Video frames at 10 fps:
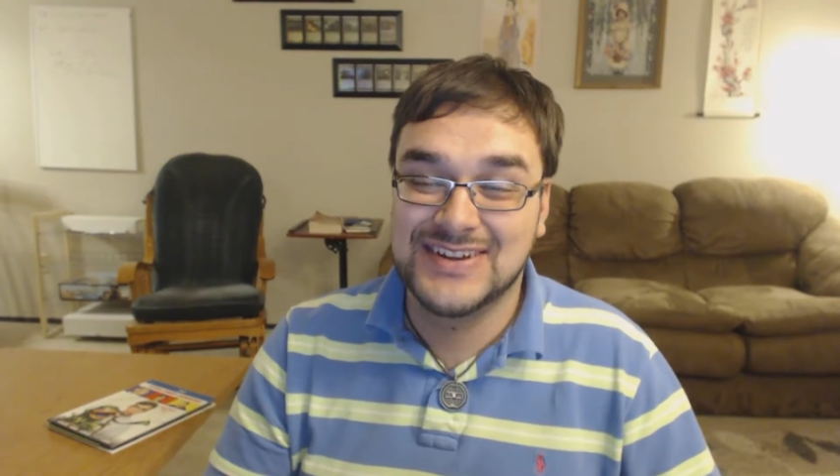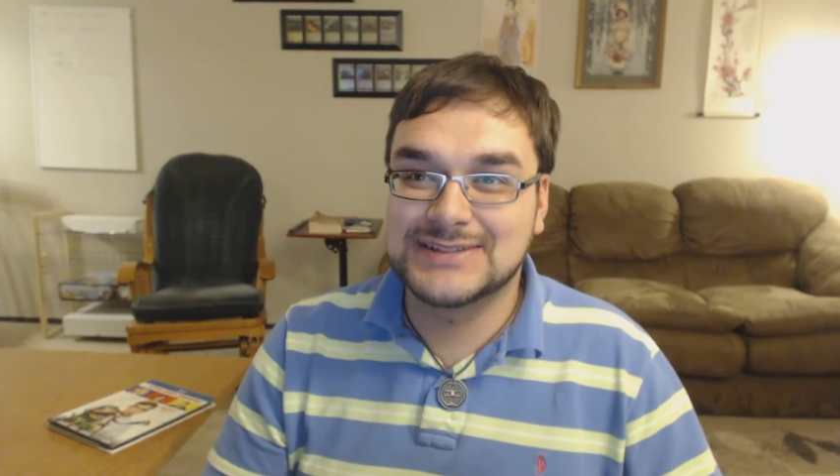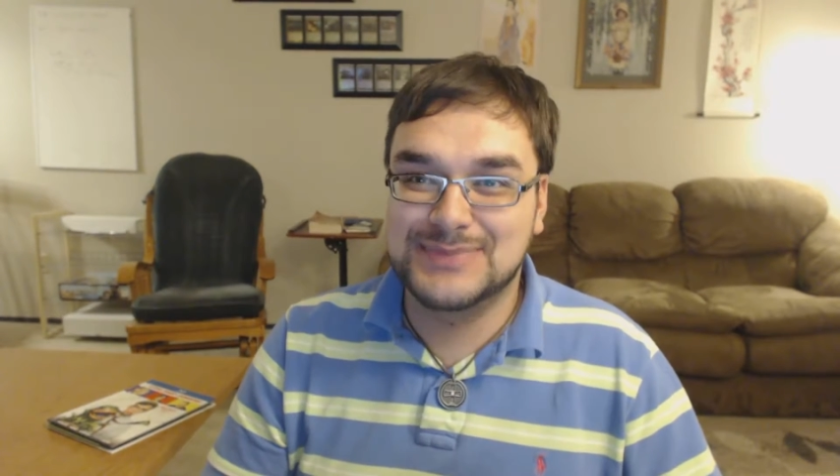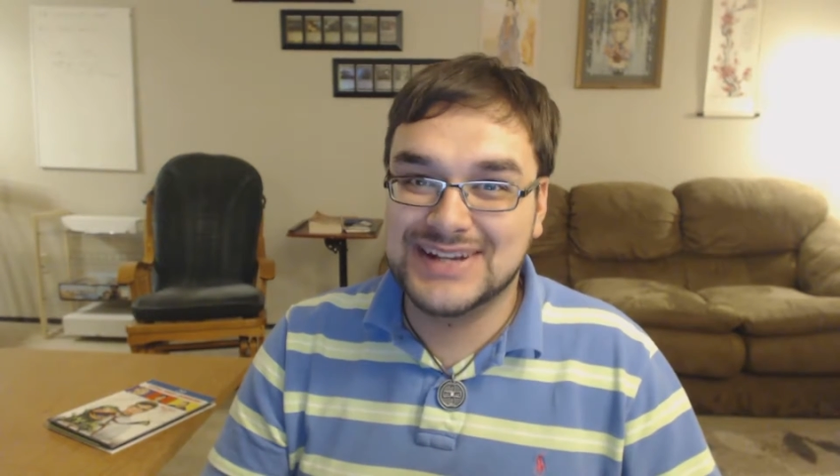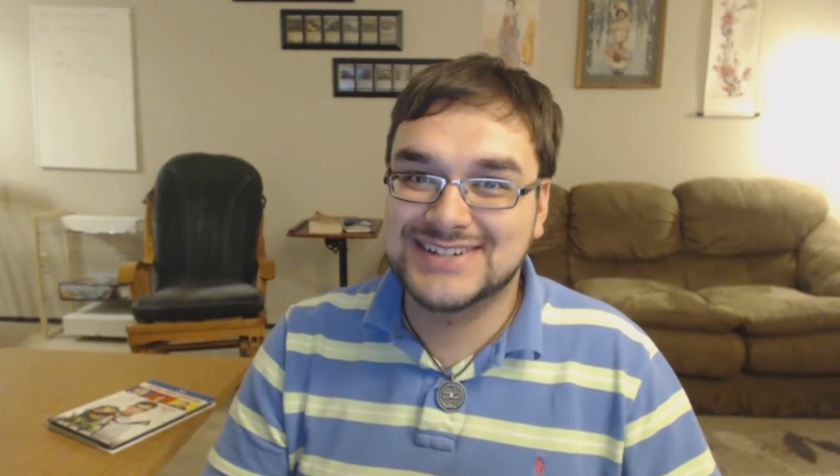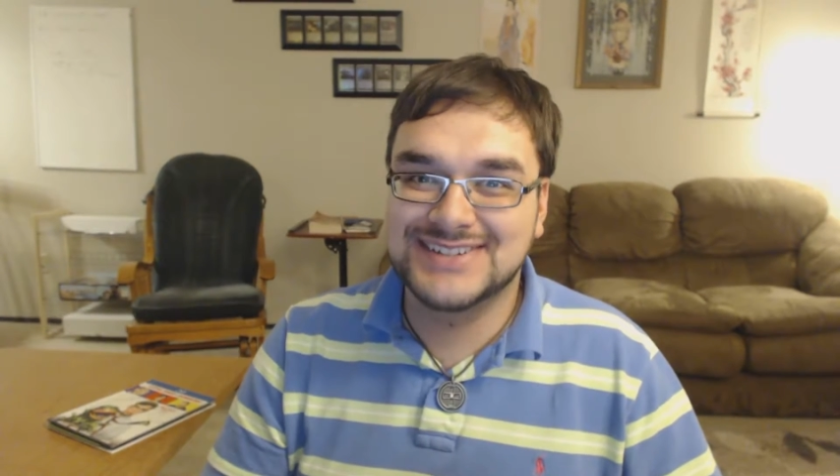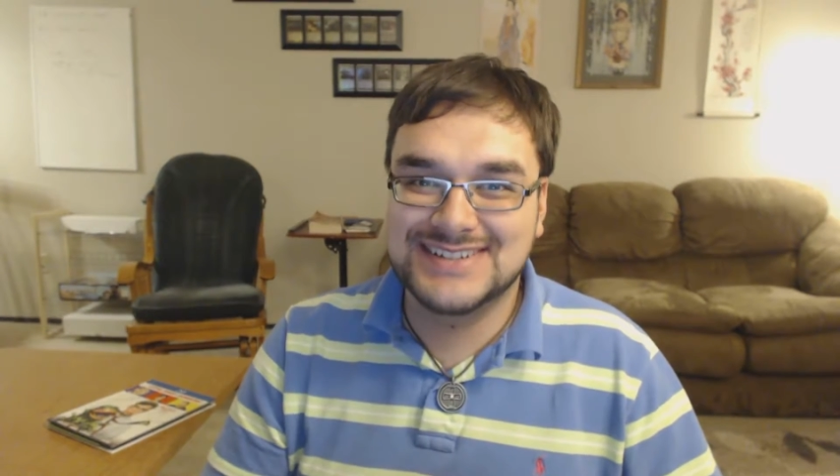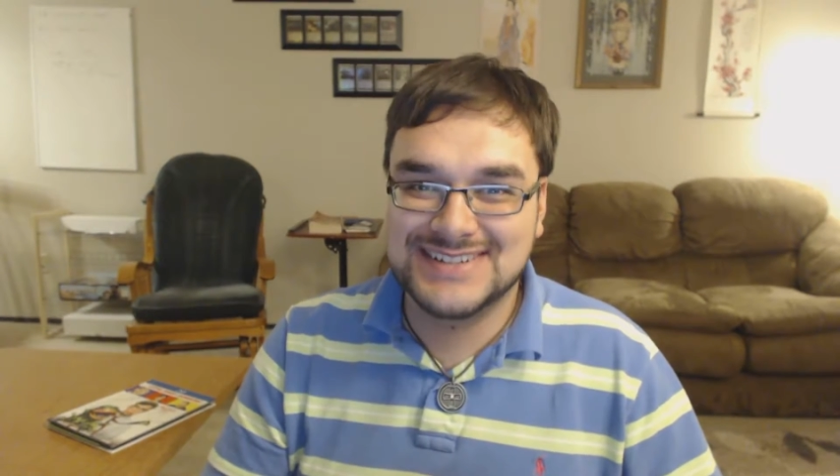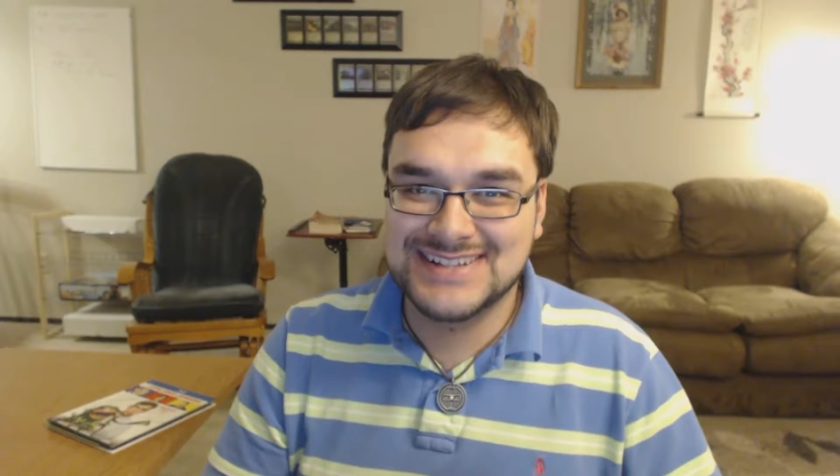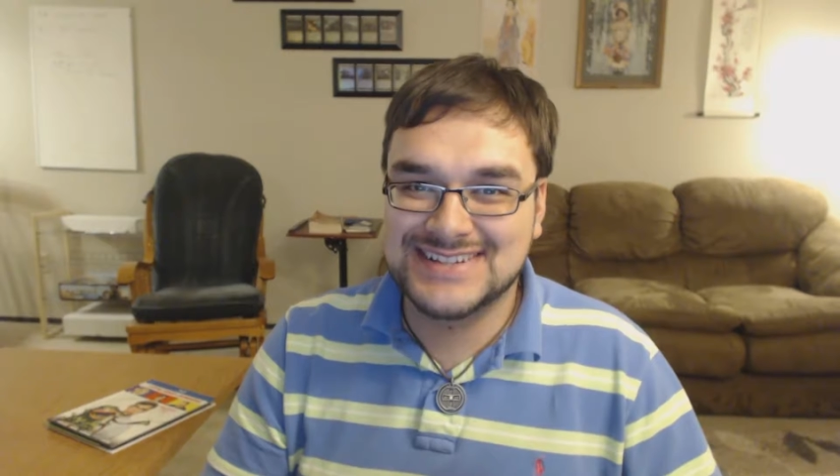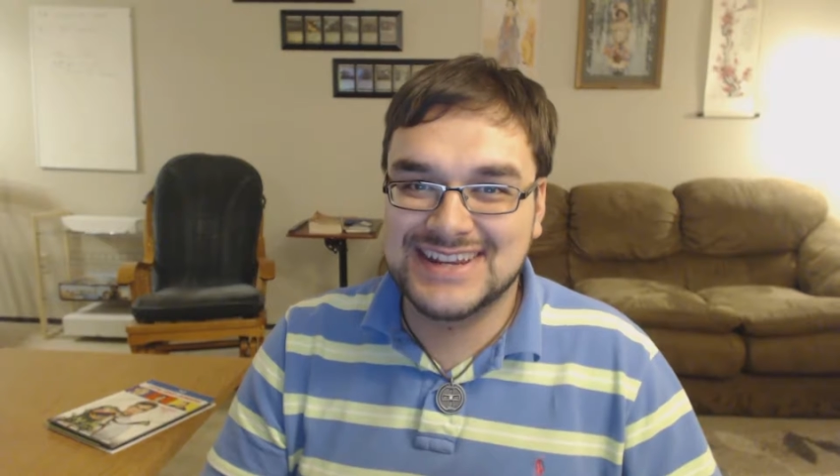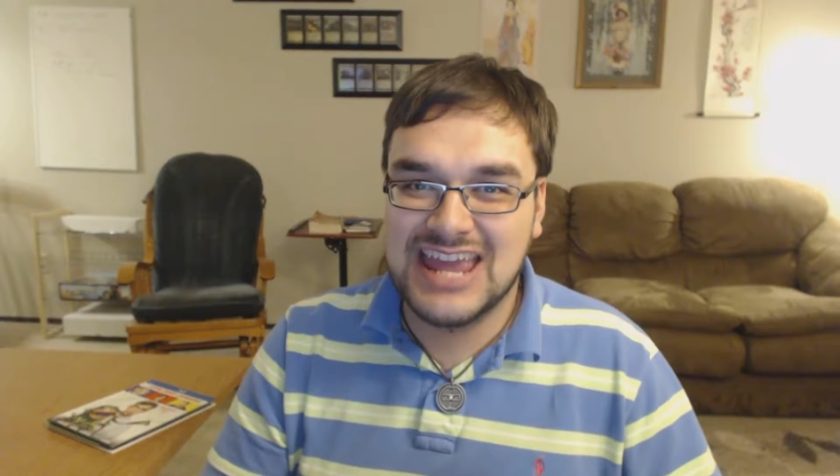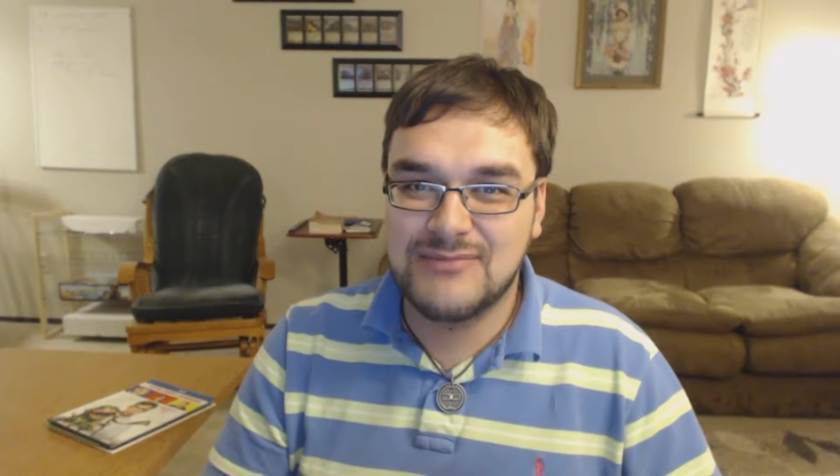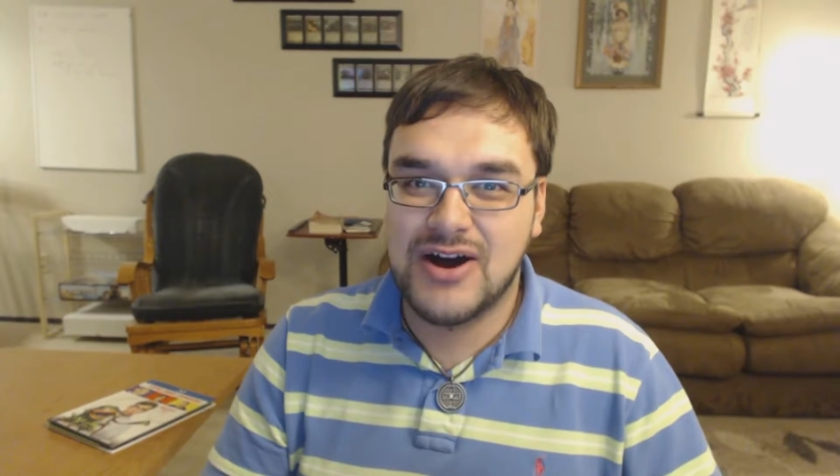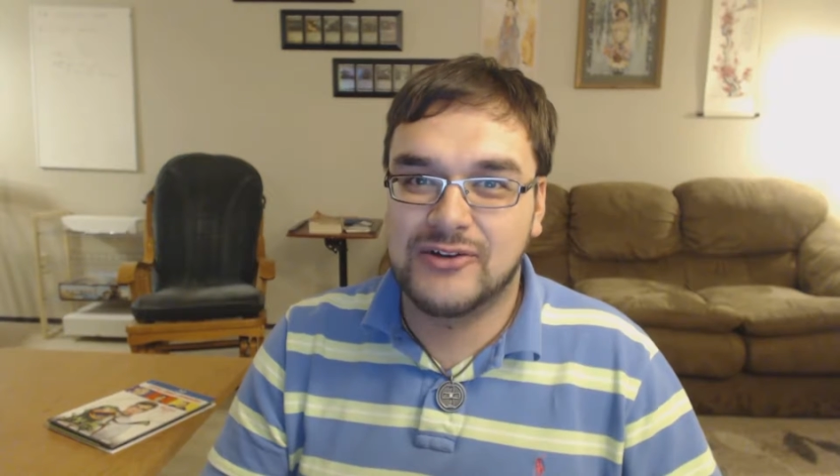especially since it
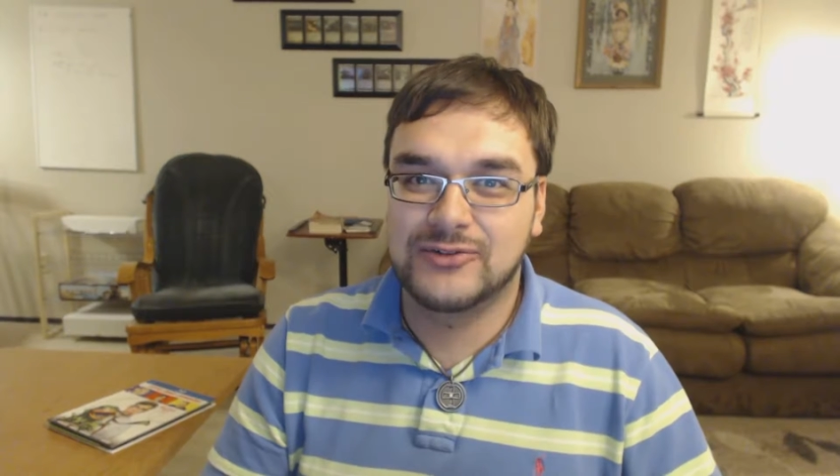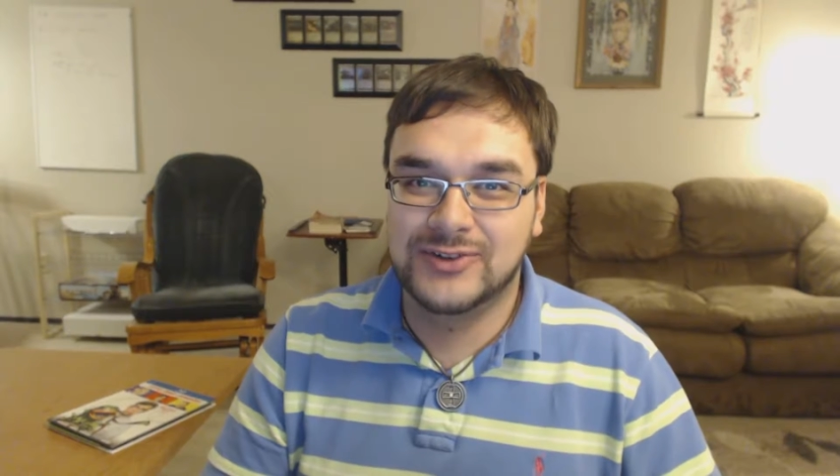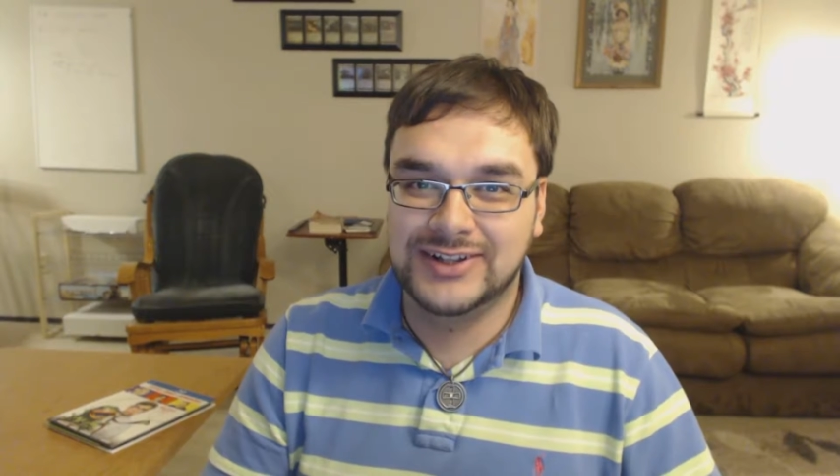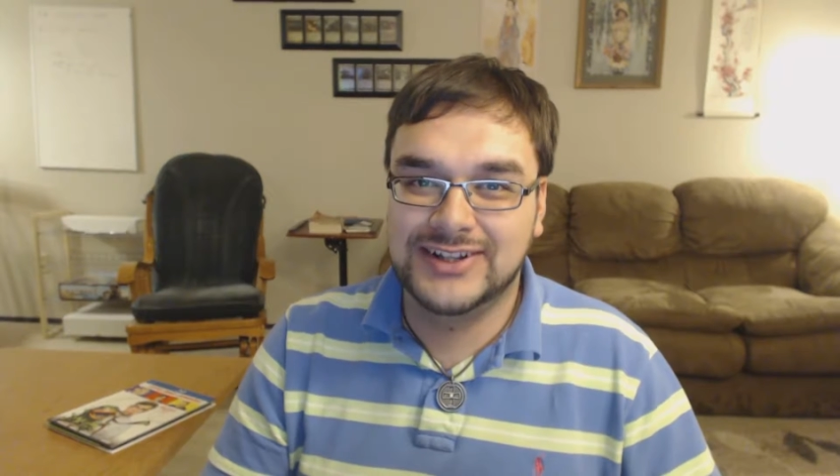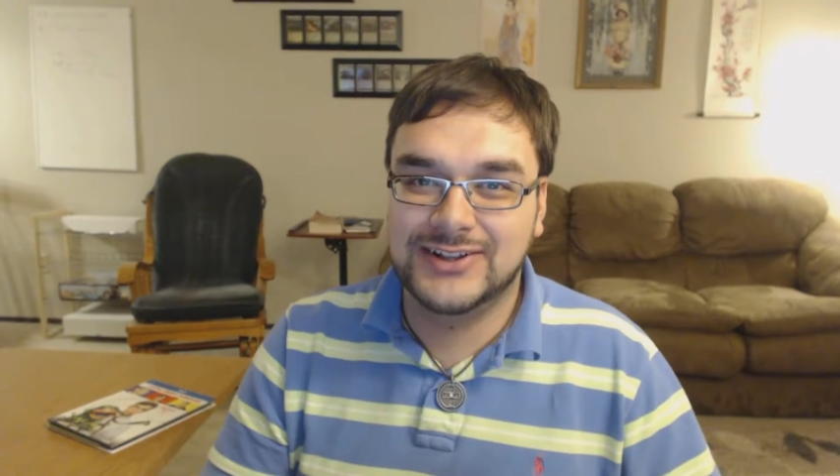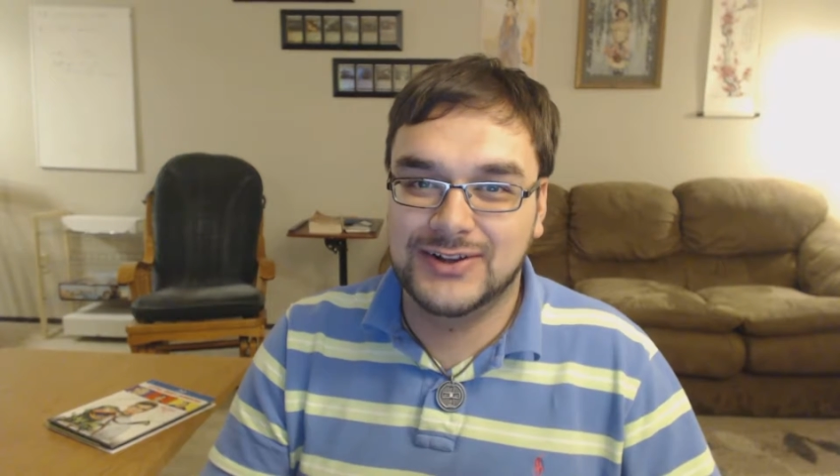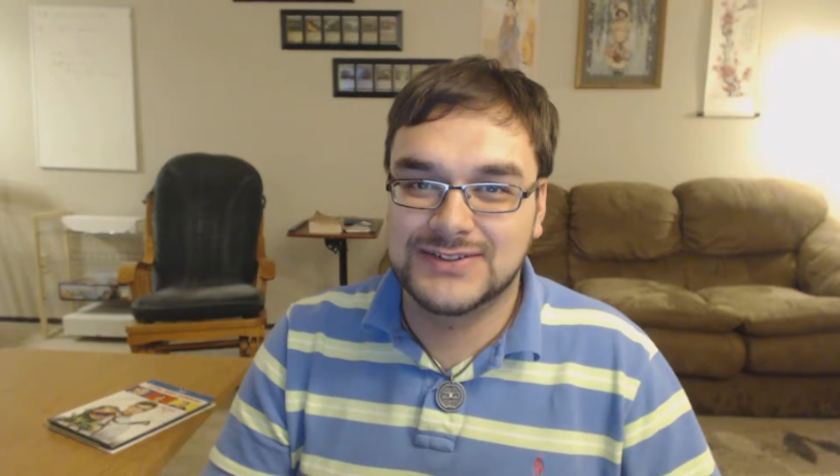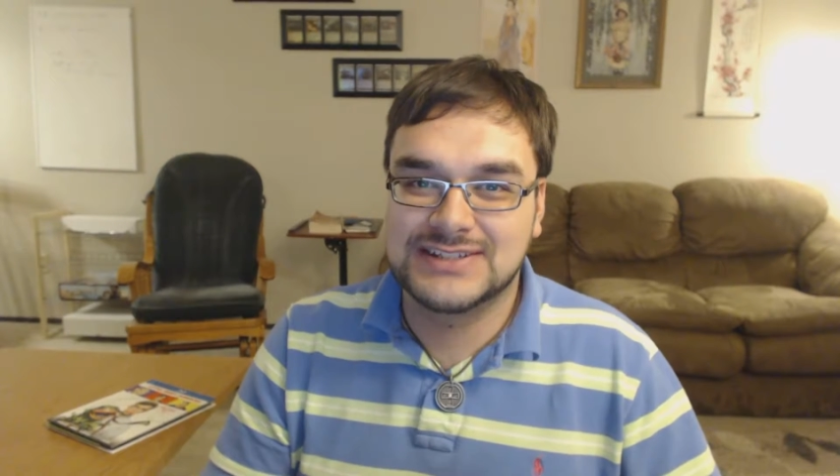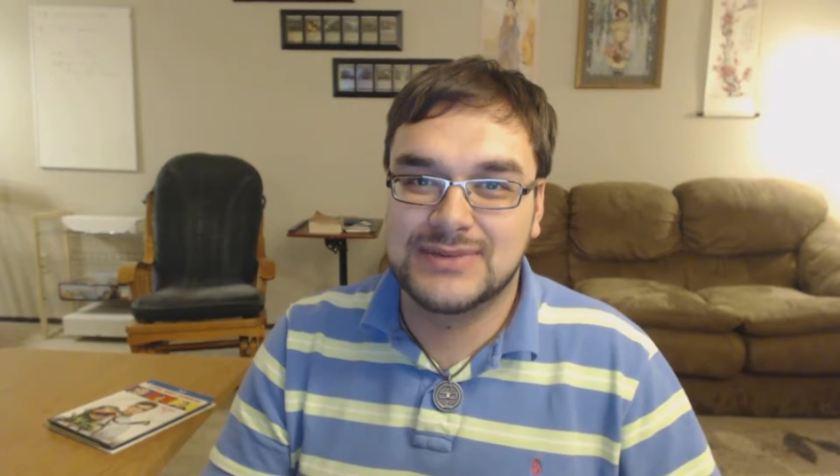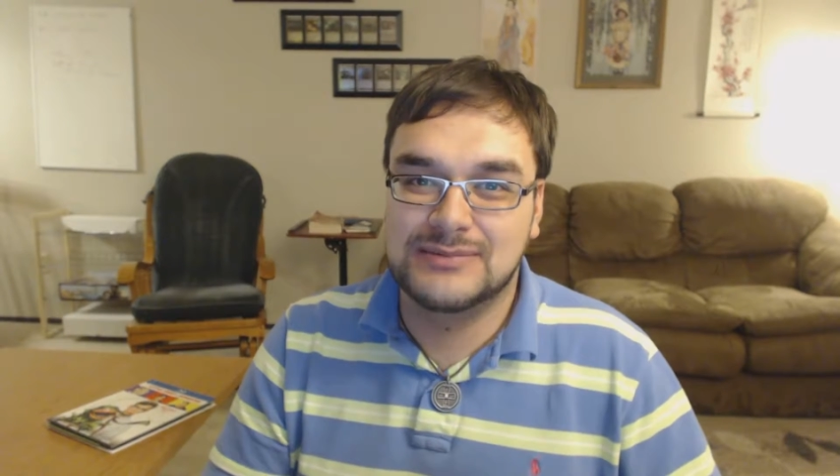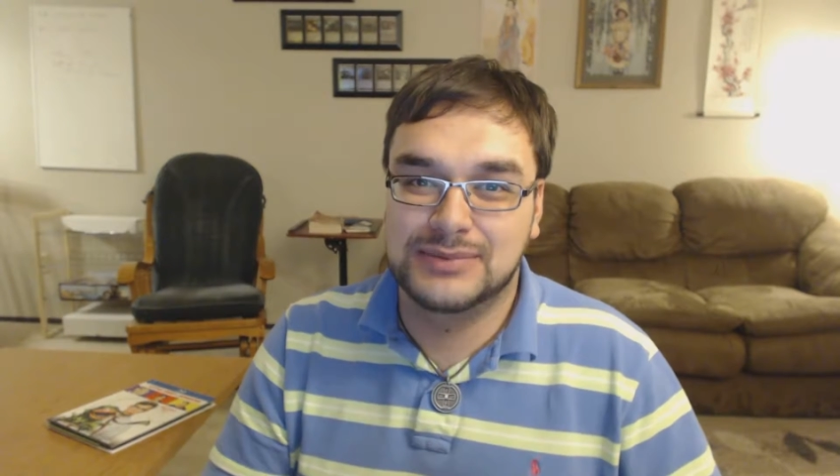came out really close to my